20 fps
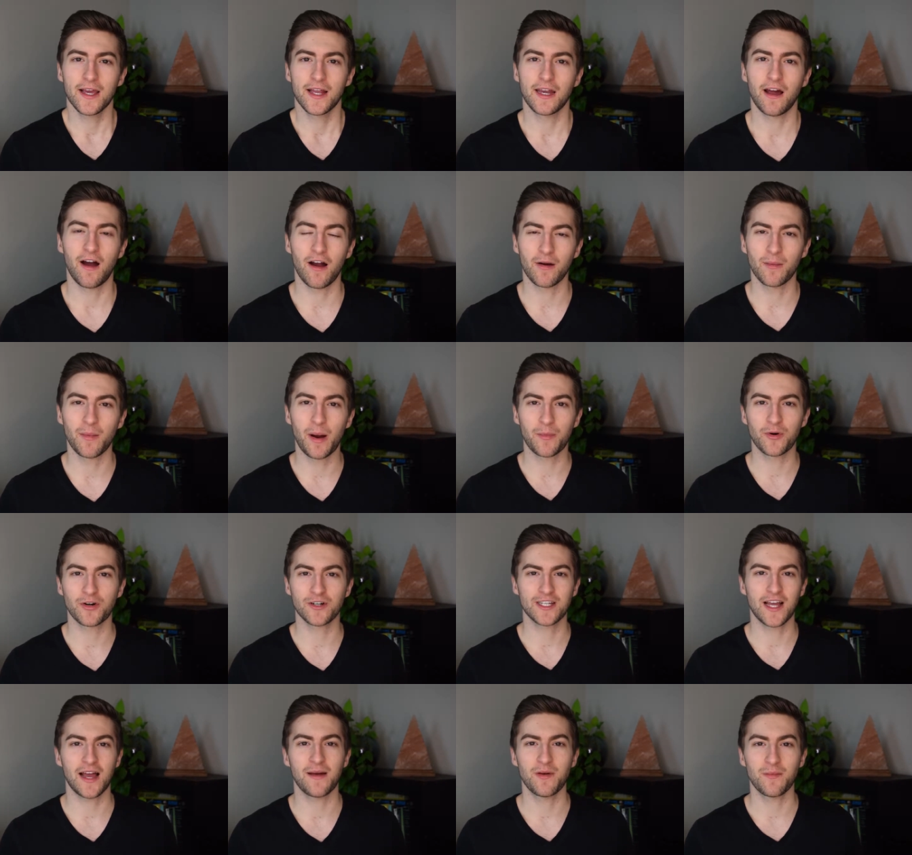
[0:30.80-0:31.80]
Now, I remember
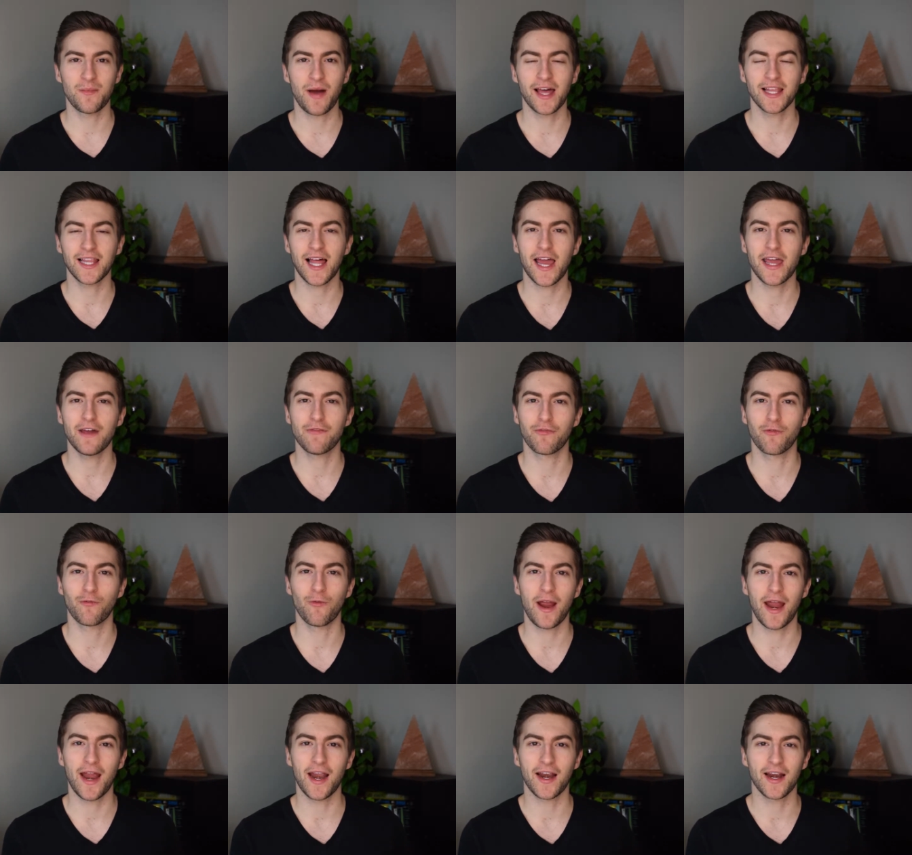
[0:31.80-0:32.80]
a time in my life
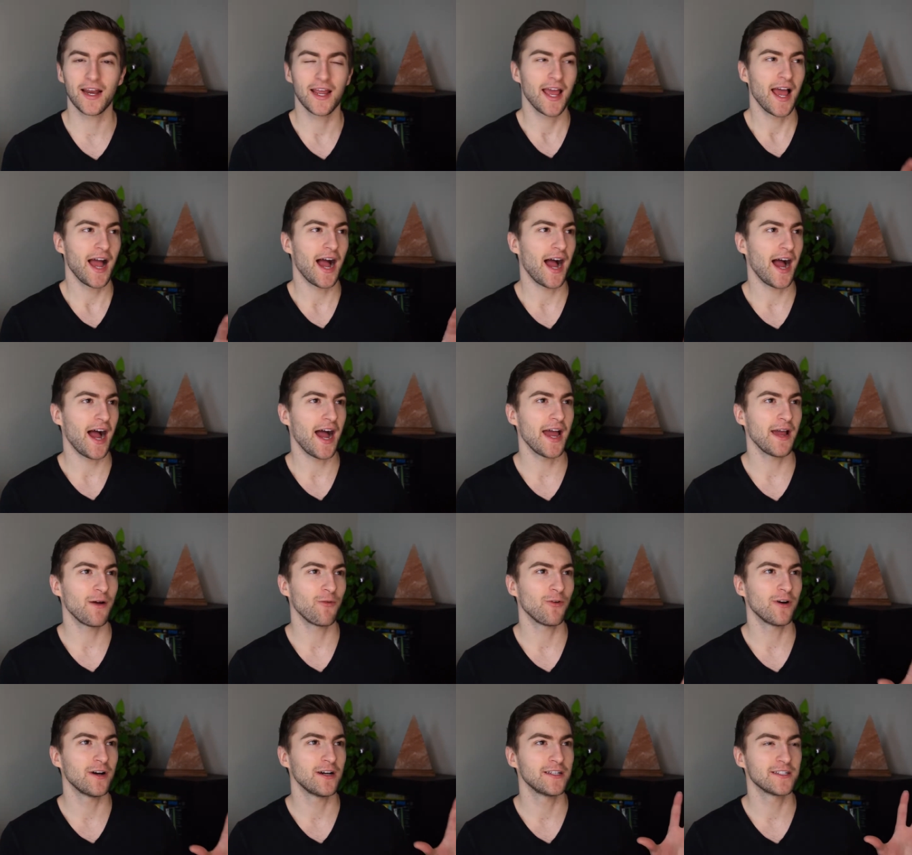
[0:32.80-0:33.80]
where I
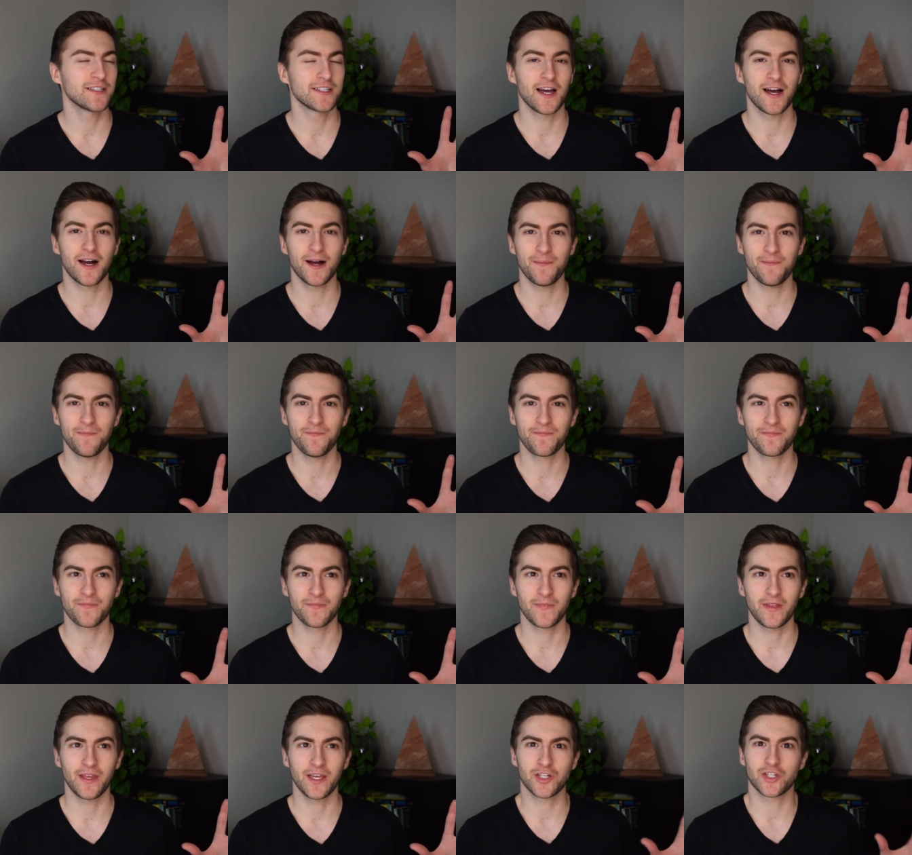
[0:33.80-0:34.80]
was, um,
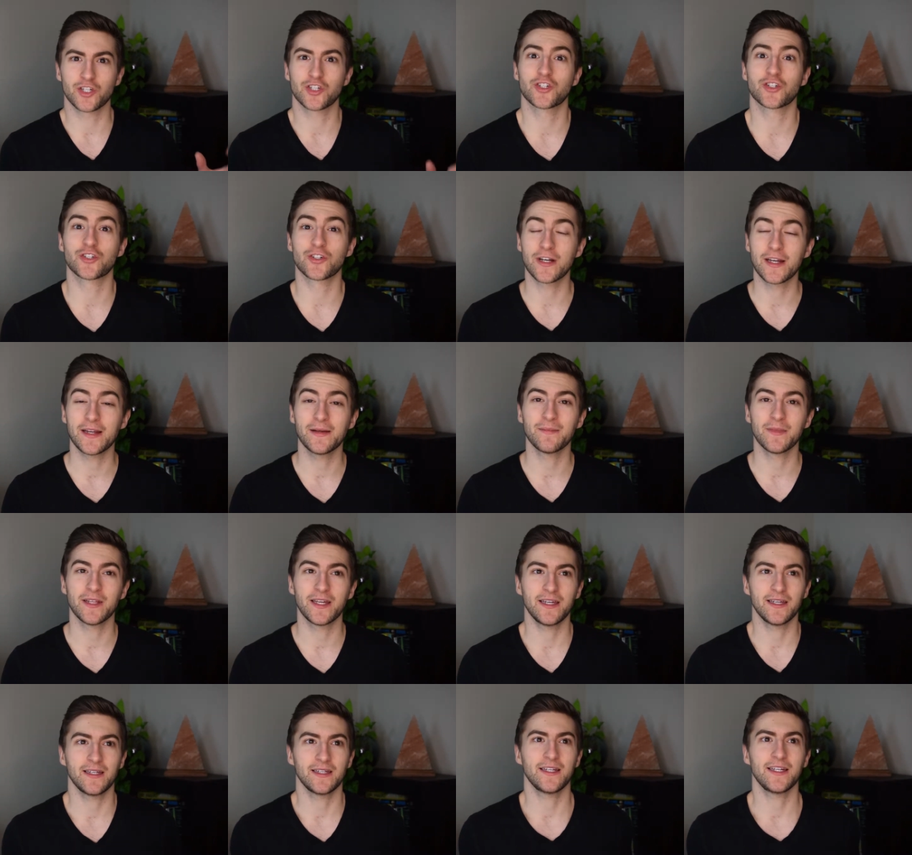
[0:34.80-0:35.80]

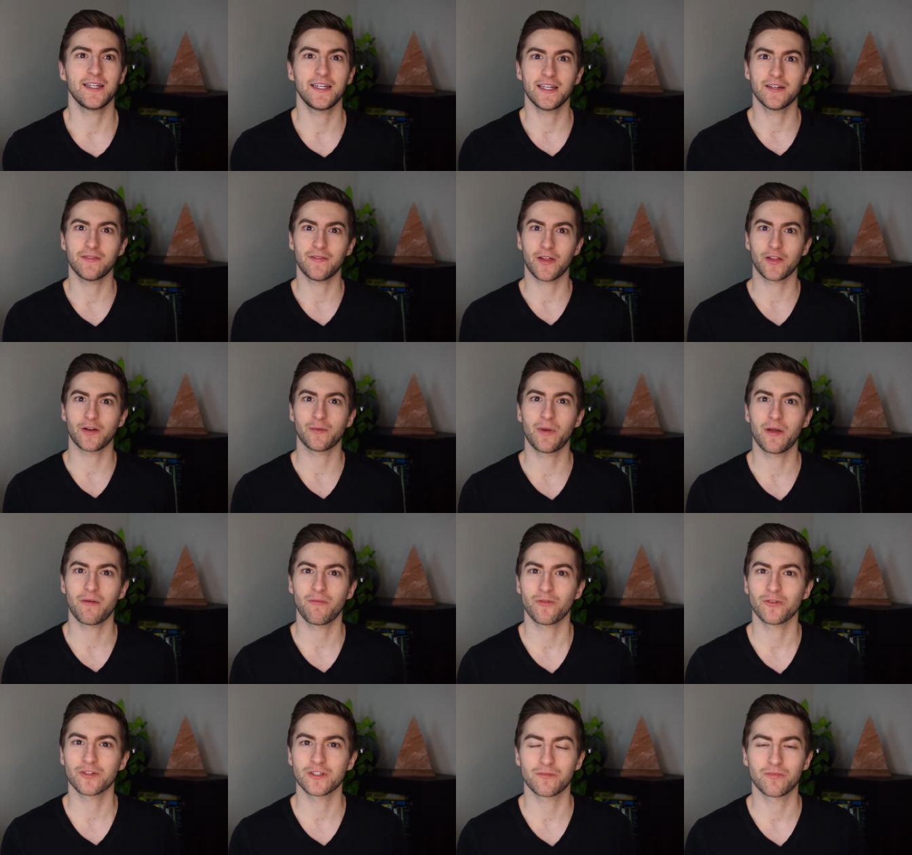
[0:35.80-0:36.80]
extremely needy of other
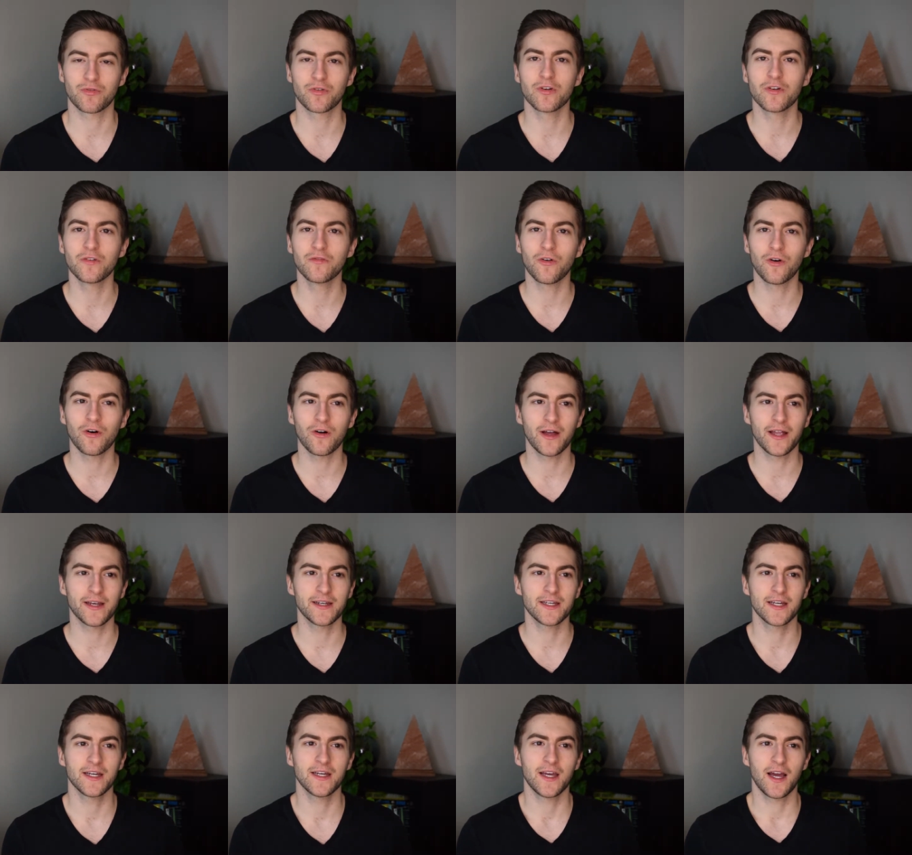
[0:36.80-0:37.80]
people's approval
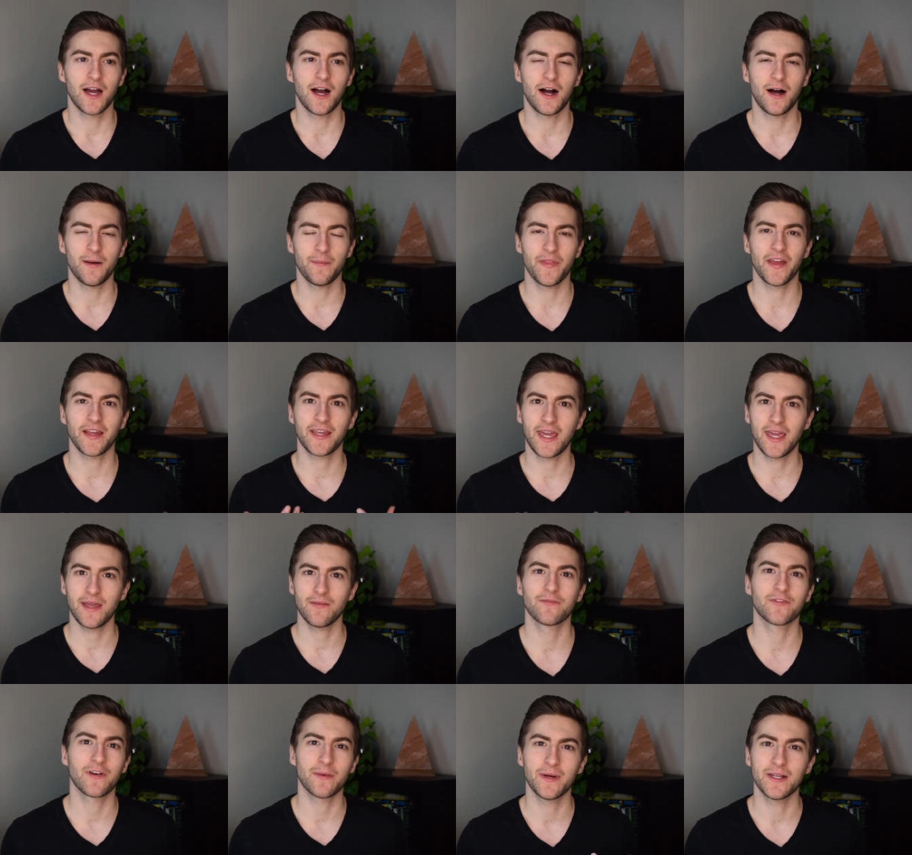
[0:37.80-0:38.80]
and um, that
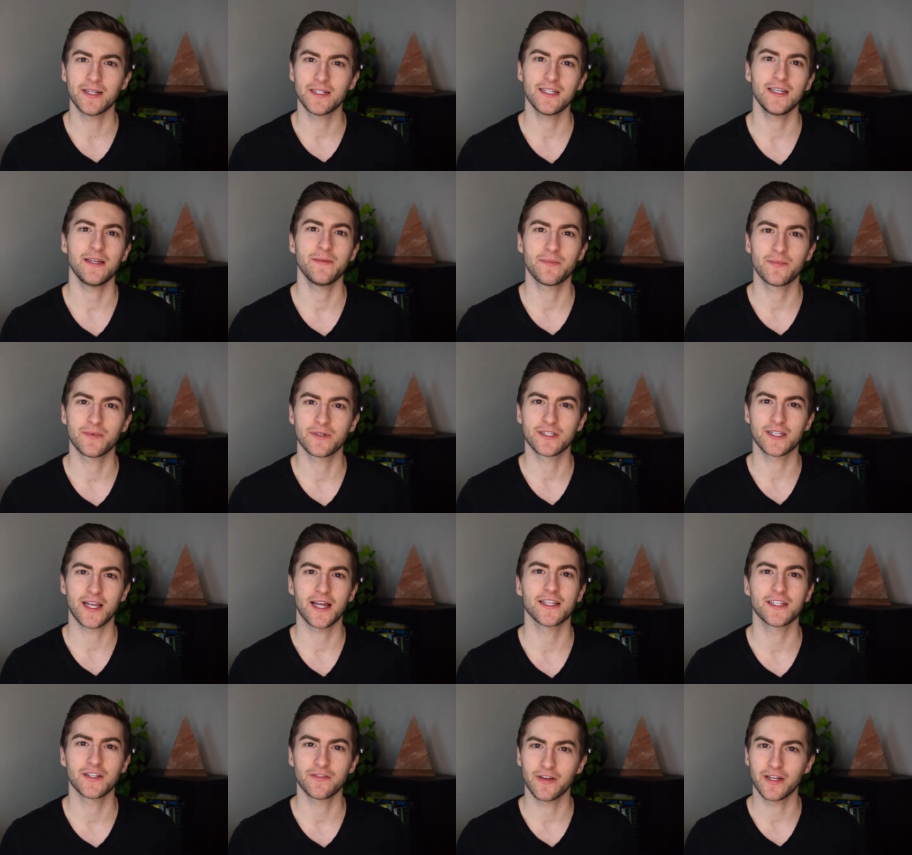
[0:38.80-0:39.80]
came from a deep
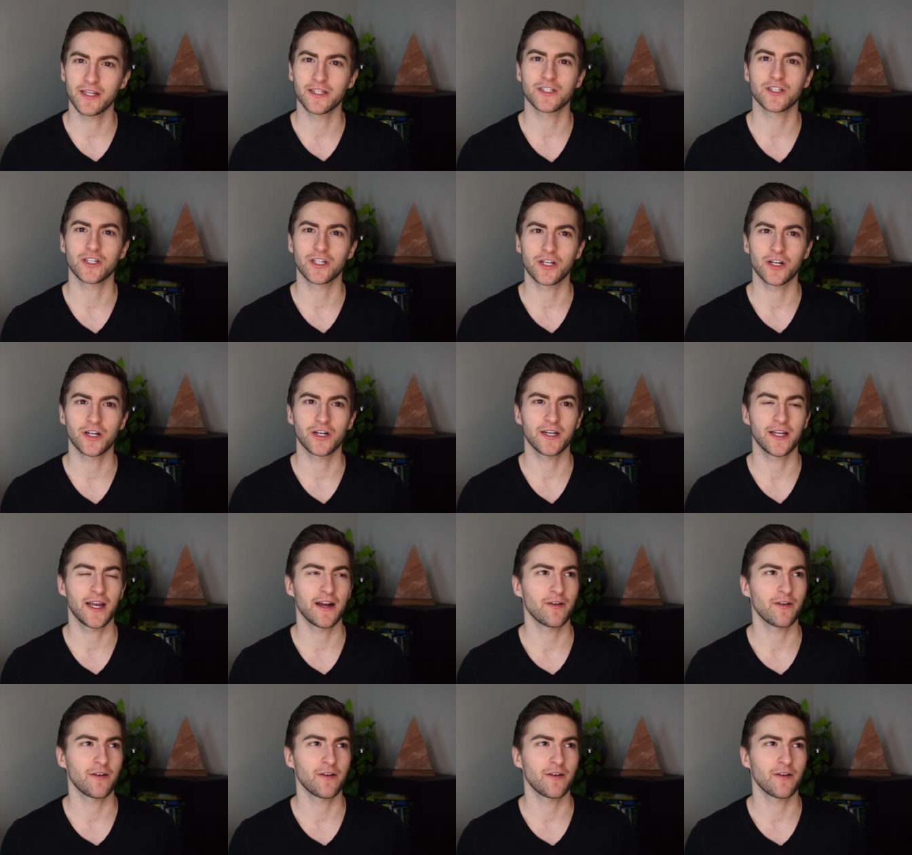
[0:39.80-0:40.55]
sense of insecurity.